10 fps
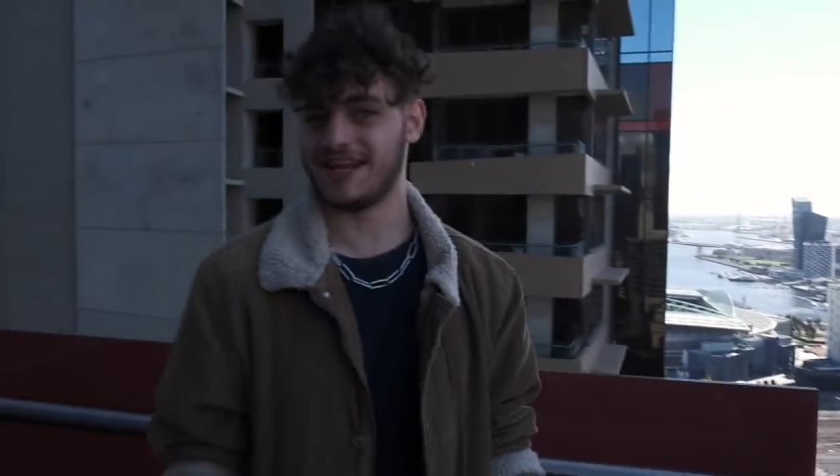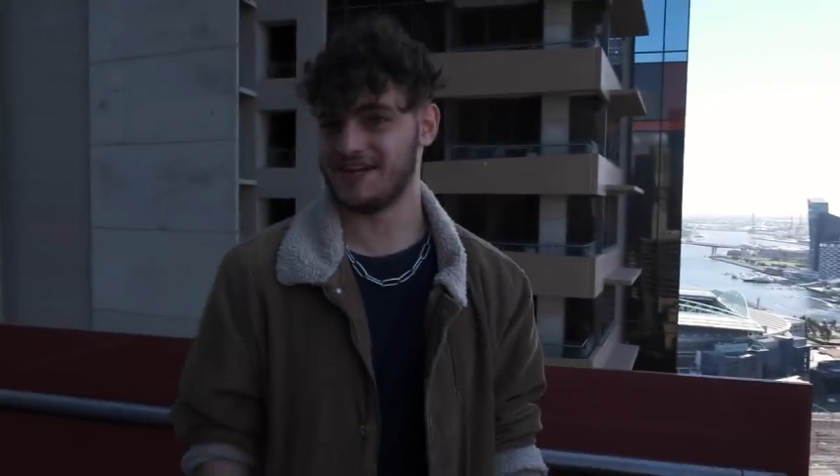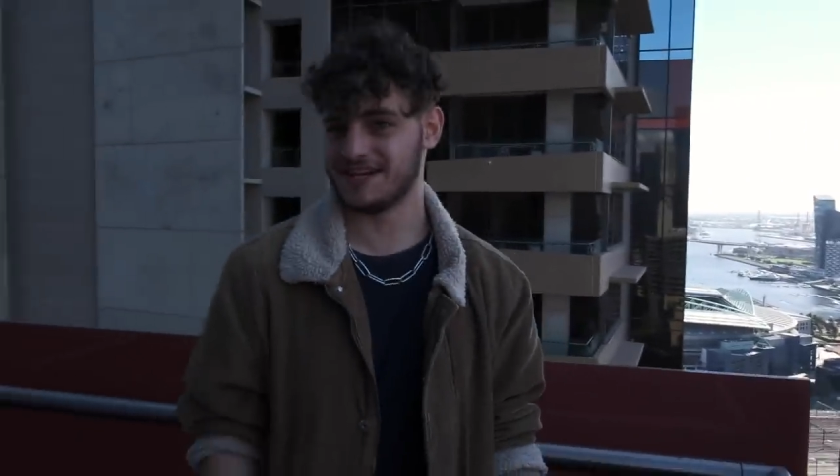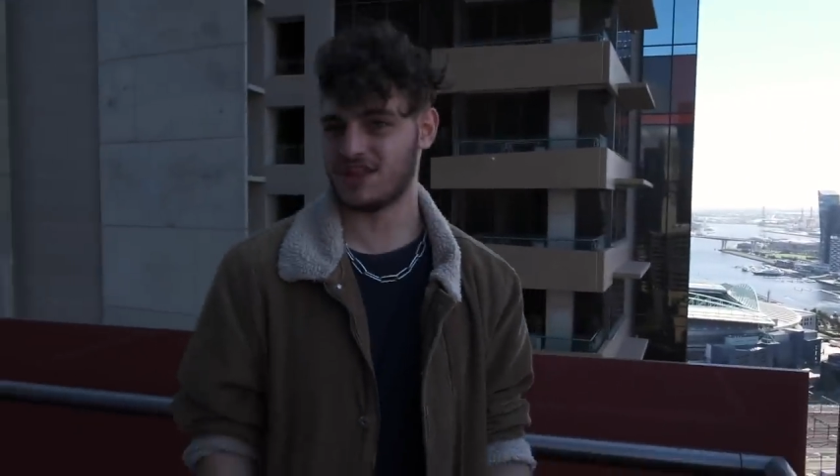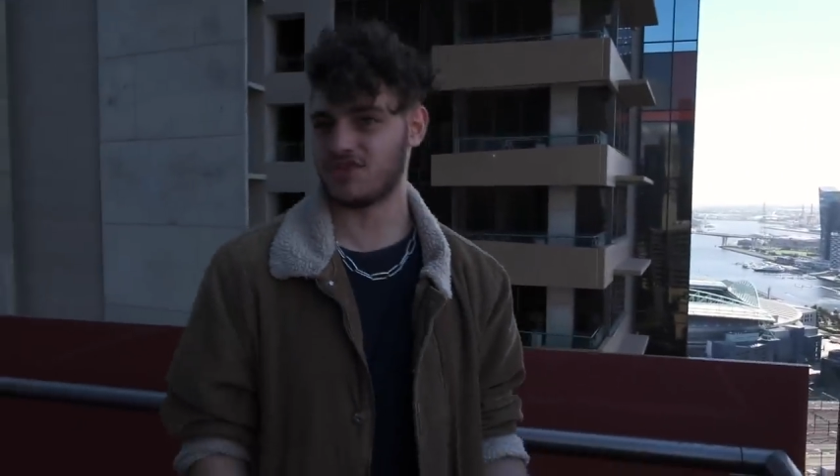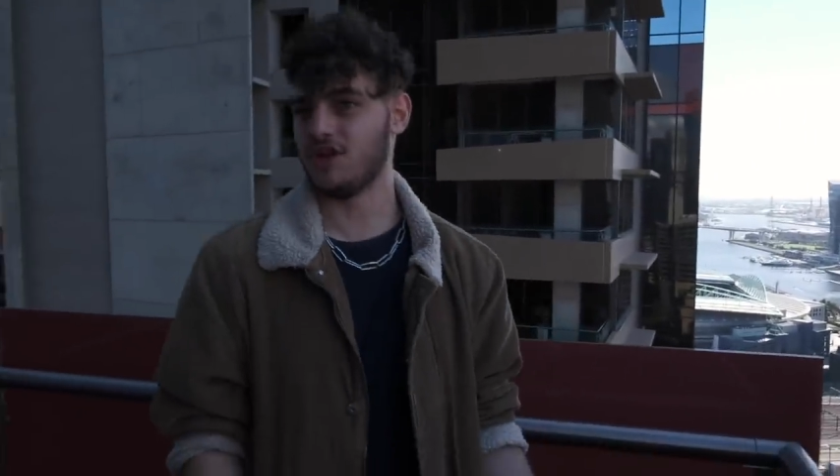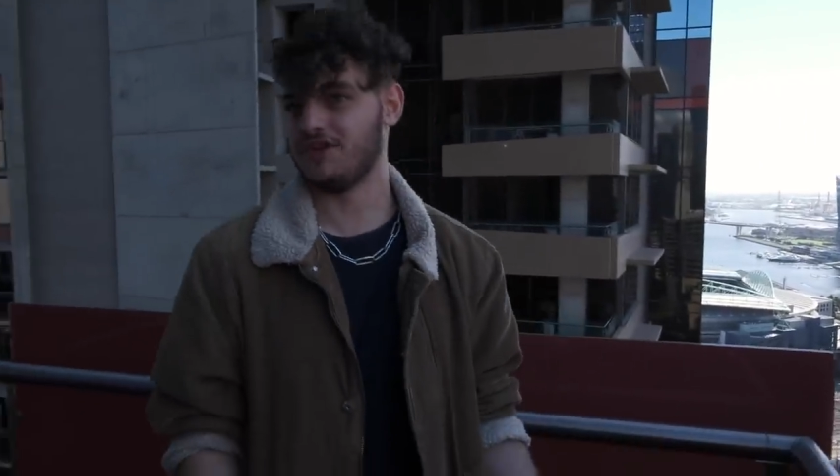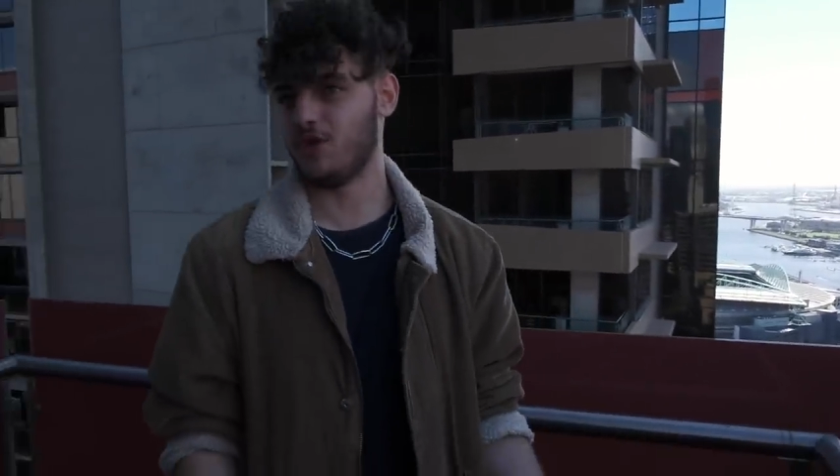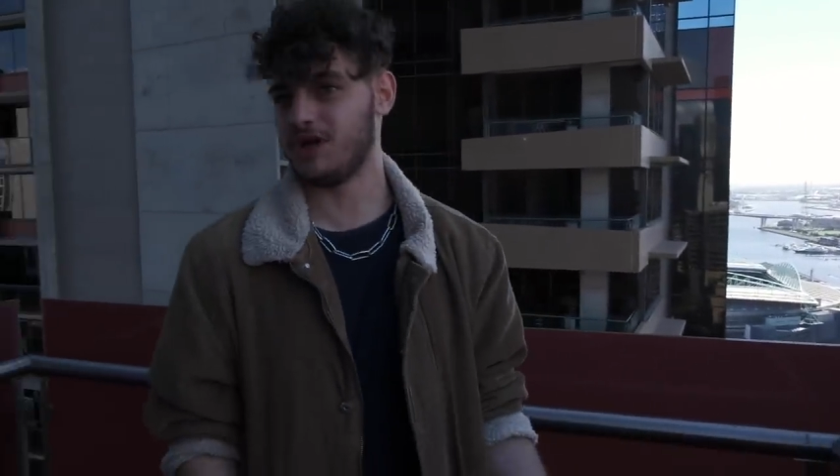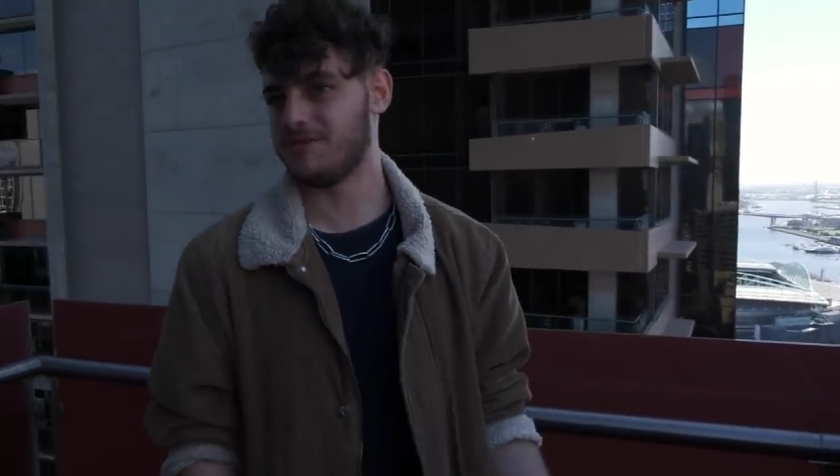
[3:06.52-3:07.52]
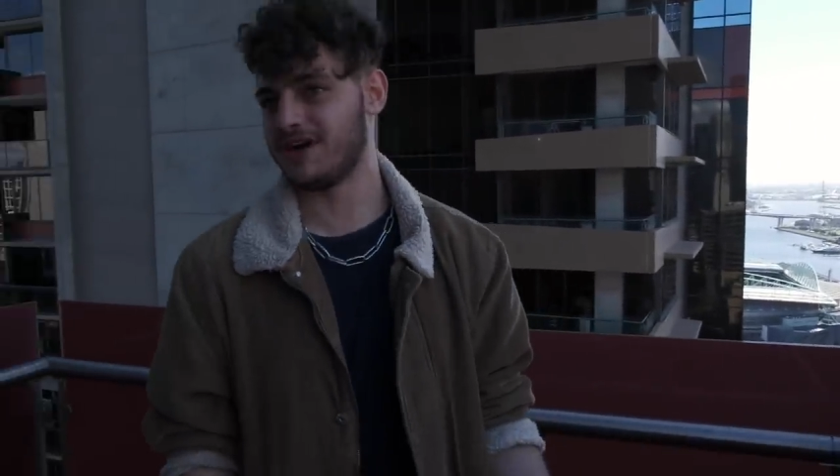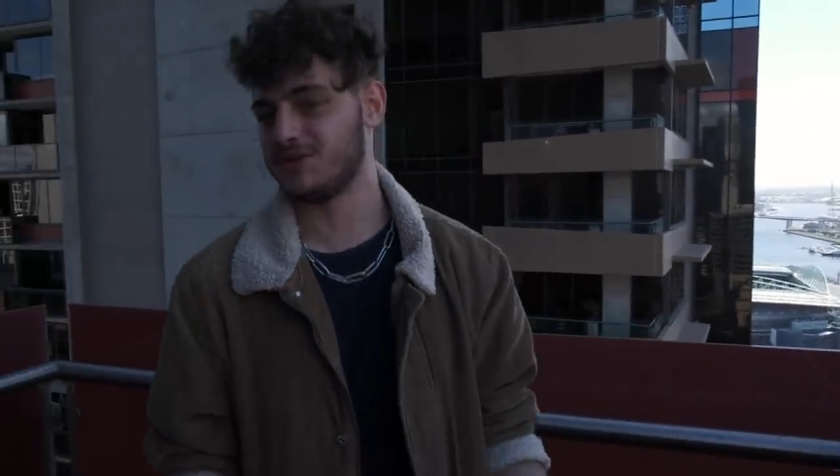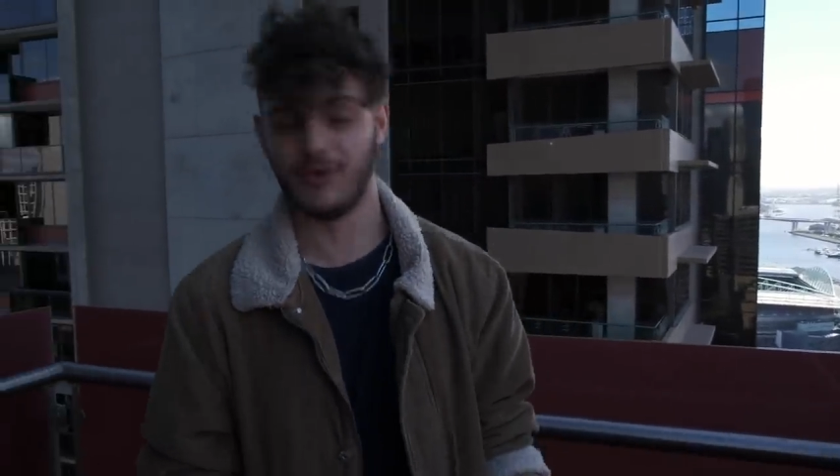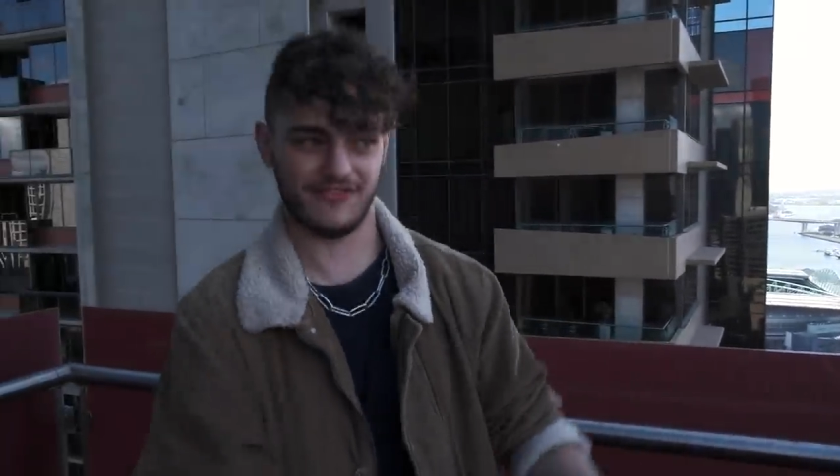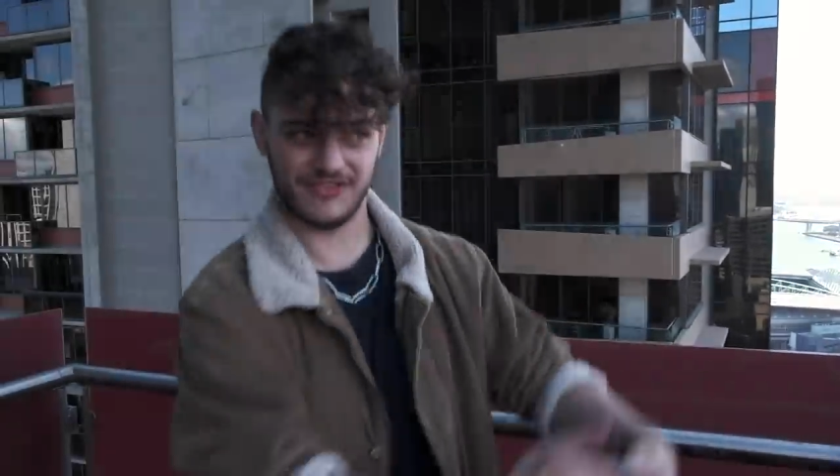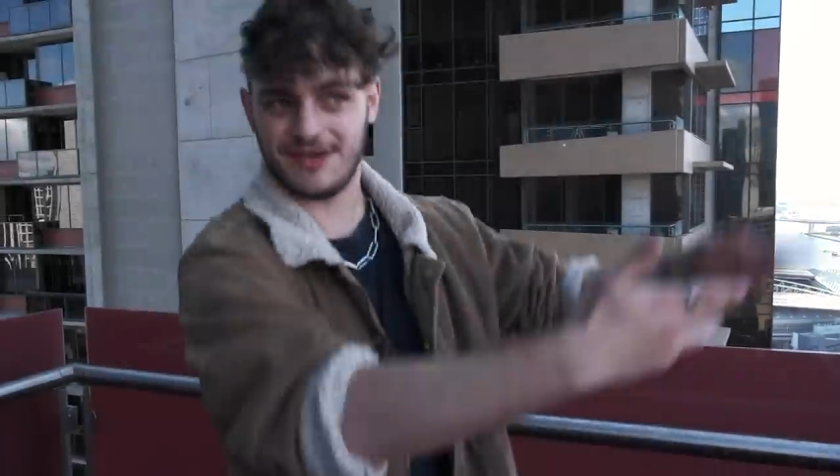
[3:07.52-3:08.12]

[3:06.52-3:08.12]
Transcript: and we stayed around for a bit.